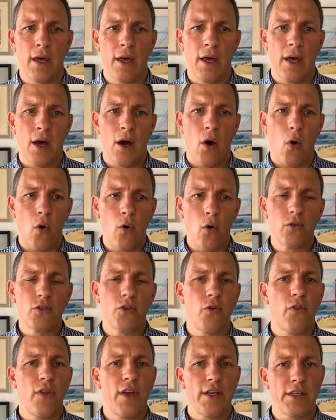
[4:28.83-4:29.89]
Also,
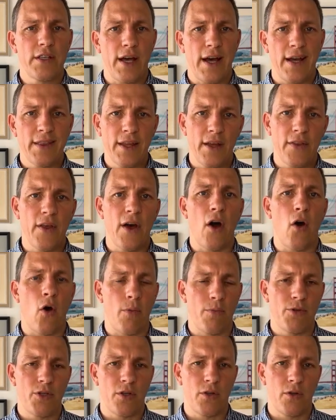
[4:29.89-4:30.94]
there's another
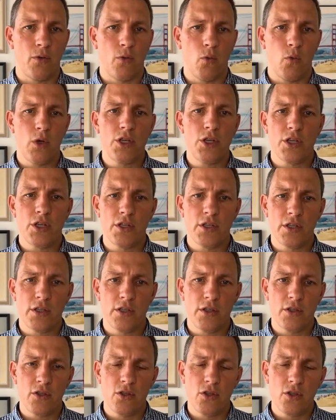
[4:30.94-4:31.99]
option, which is
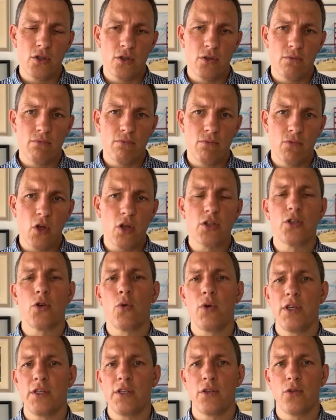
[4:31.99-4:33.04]
not so
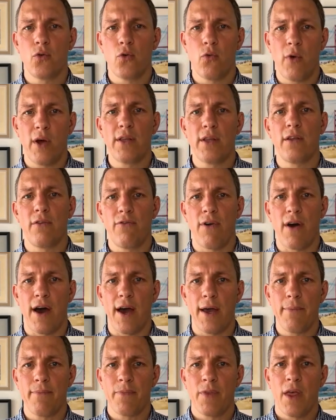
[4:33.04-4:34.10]
easy to
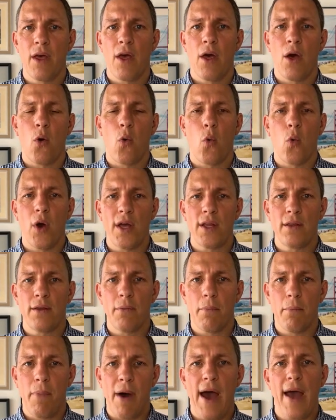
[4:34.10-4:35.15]
quantify when
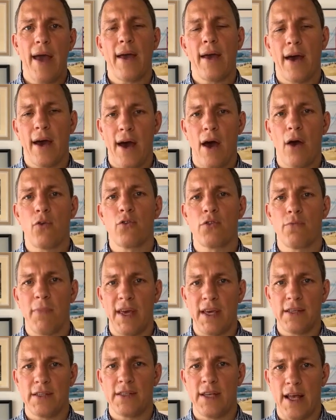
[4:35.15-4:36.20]
buying a house
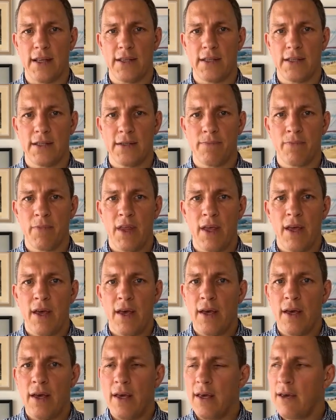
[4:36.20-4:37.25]
makes sense.
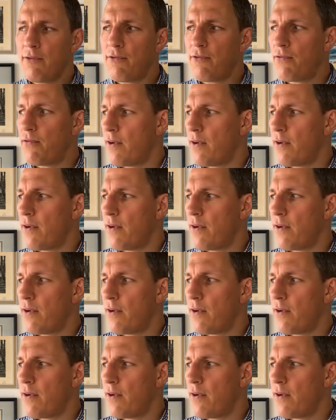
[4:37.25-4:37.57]
If